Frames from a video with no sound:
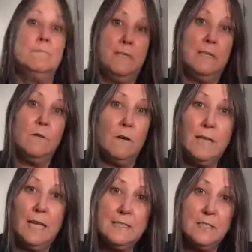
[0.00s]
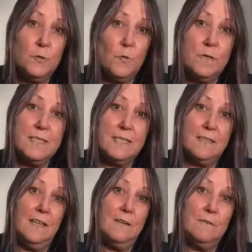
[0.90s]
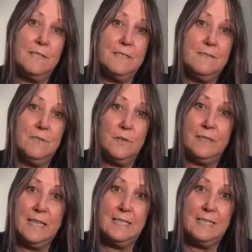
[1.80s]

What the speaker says: there are lots of doors that close during that